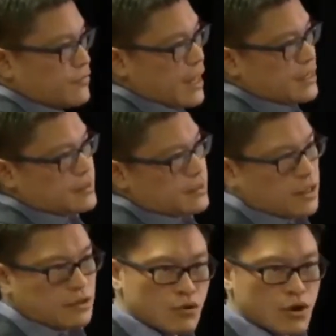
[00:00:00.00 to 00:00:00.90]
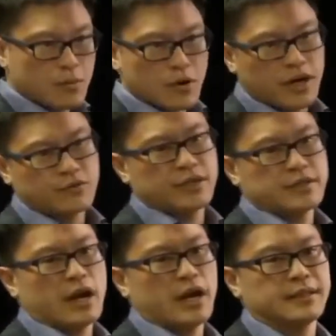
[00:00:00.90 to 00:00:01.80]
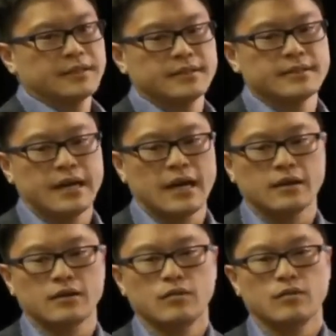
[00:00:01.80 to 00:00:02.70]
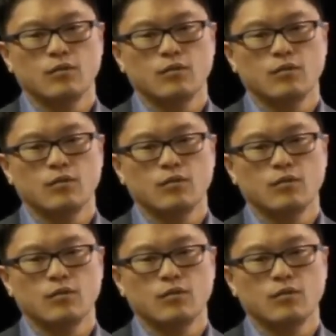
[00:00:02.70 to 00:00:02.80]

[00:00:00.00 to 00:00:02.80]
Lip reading: fasting and low carbohydrate diets is that